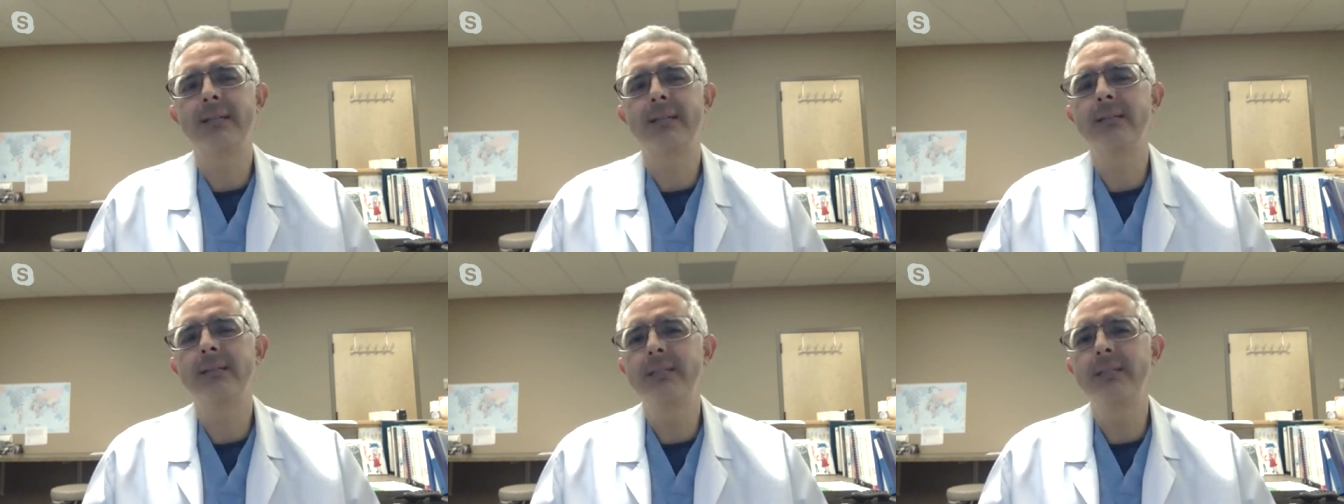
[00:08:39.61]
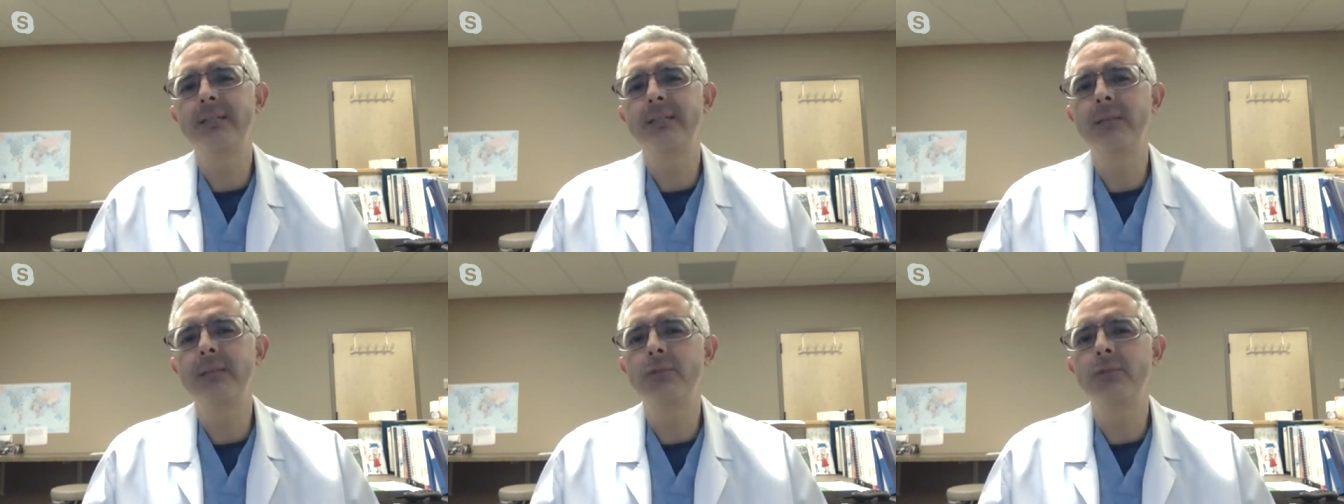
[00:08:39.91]
it
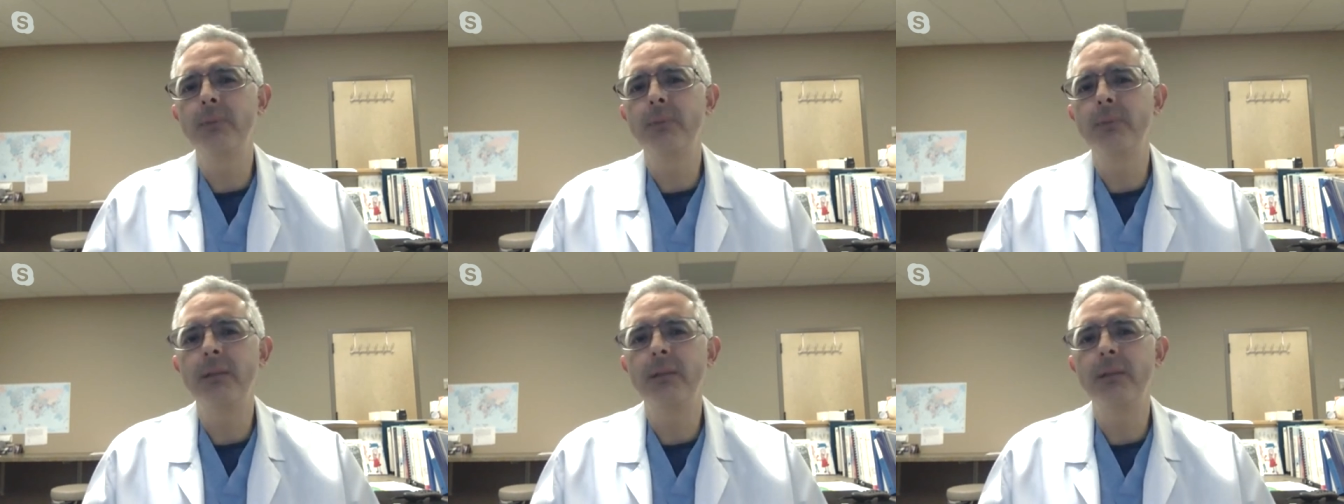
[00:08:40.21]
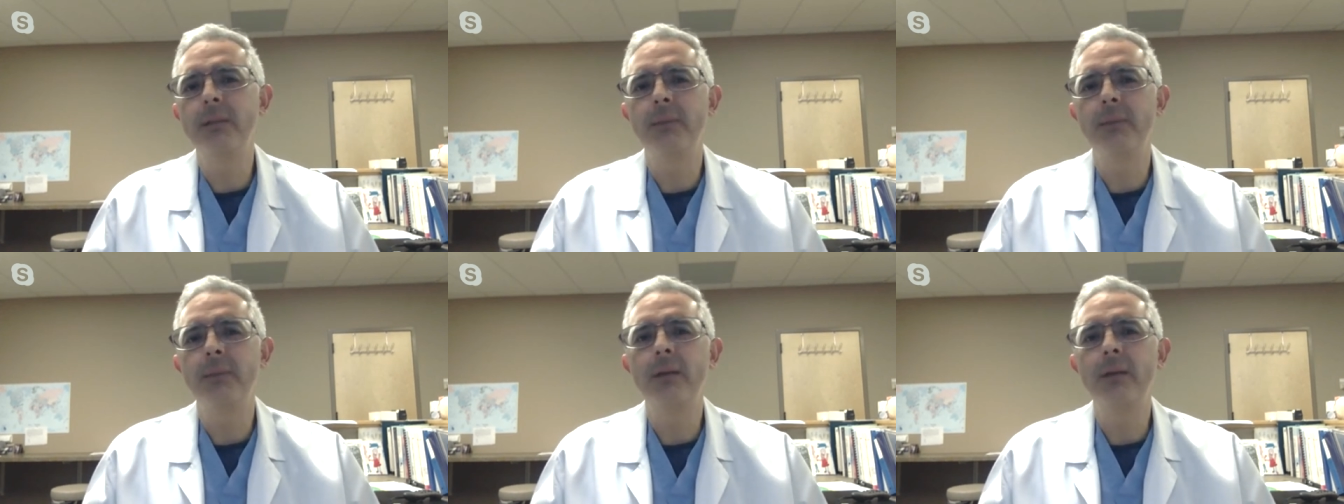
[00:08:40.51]
doesn't seem to
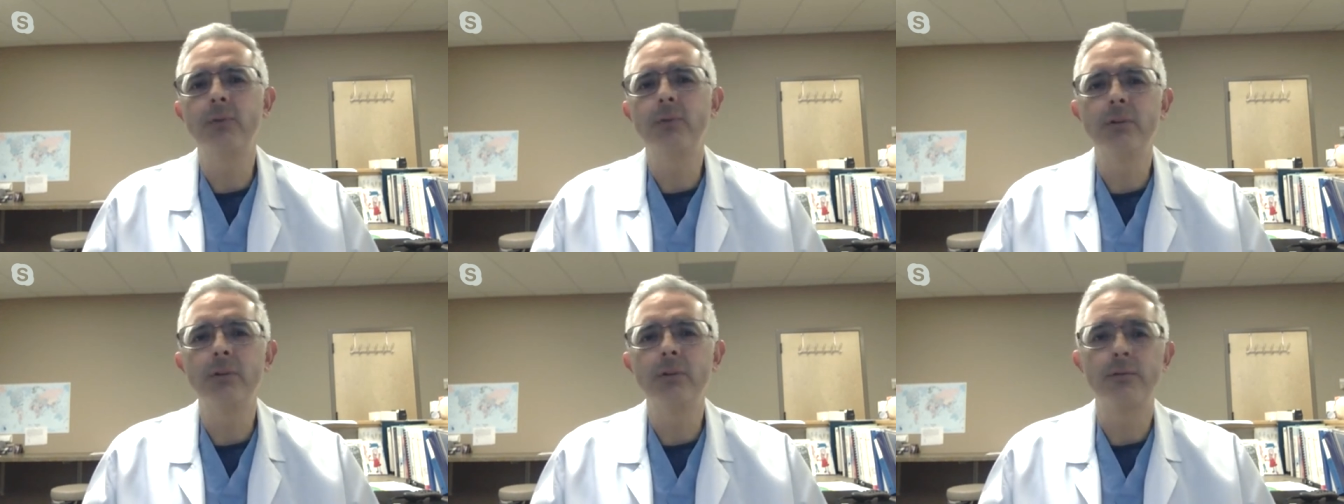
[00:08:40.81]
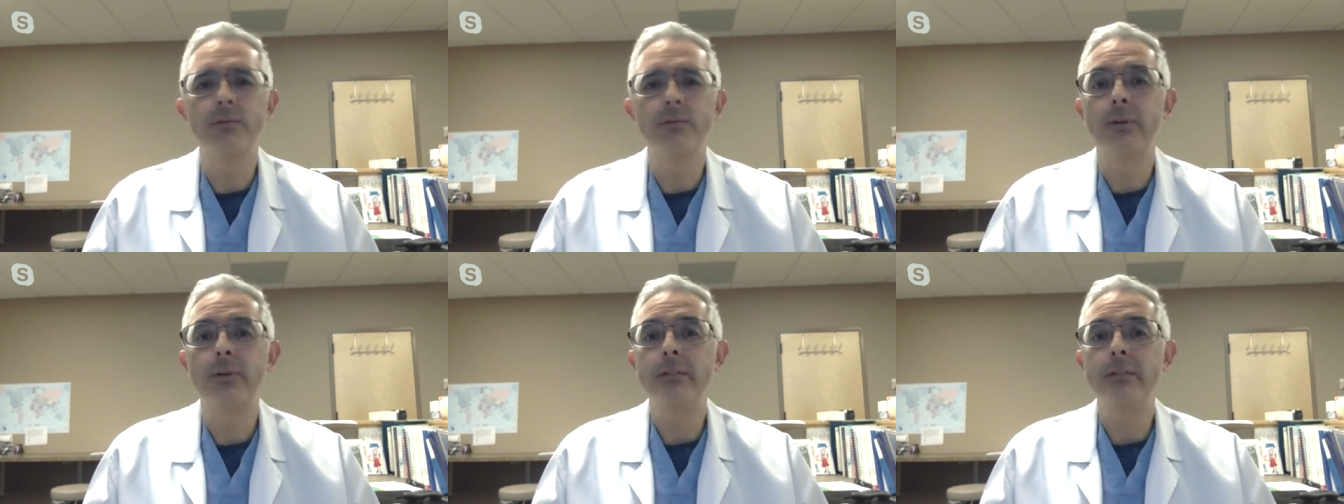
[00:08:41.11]
be the main
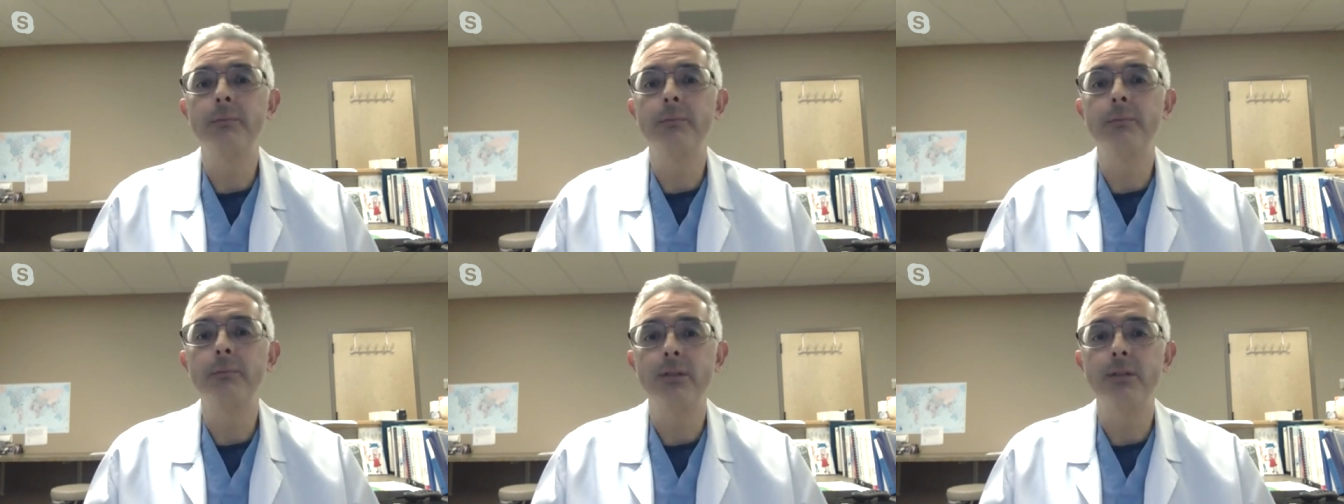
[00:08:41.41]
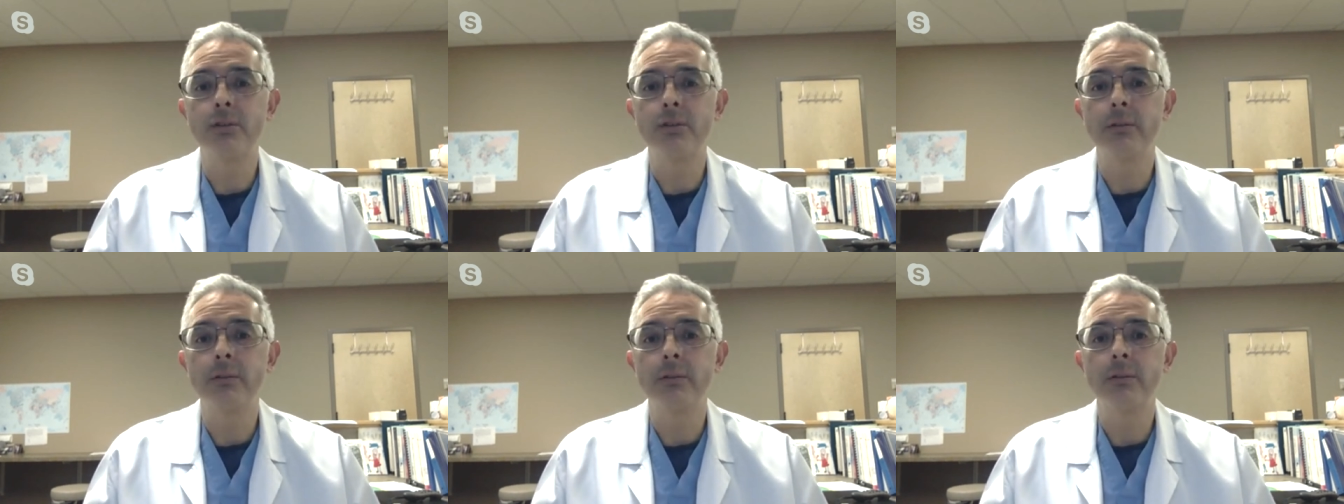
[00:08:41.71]
route of
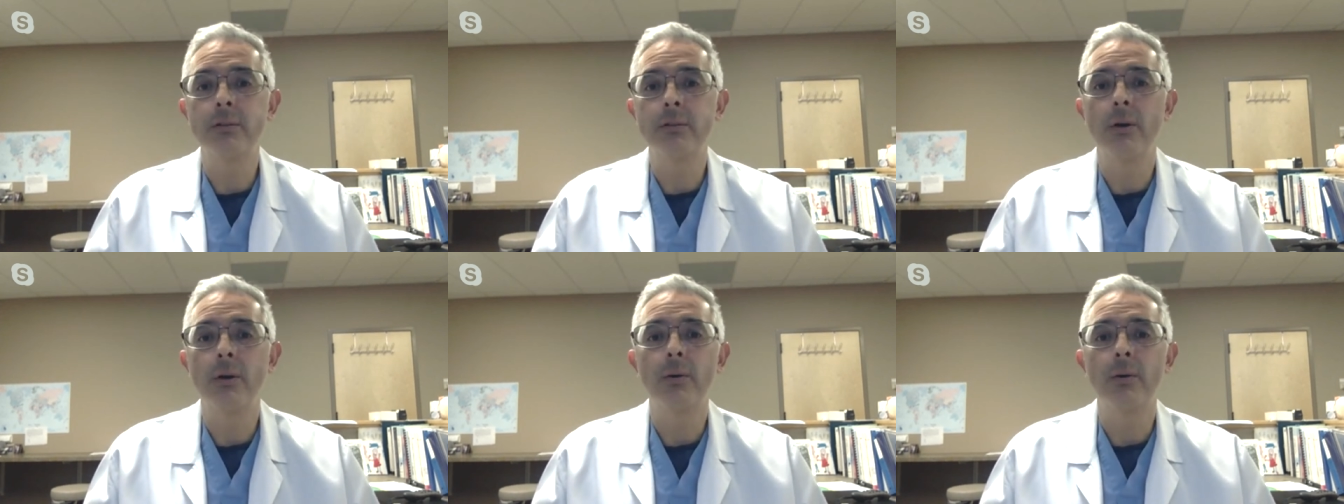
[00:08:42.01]
transmission.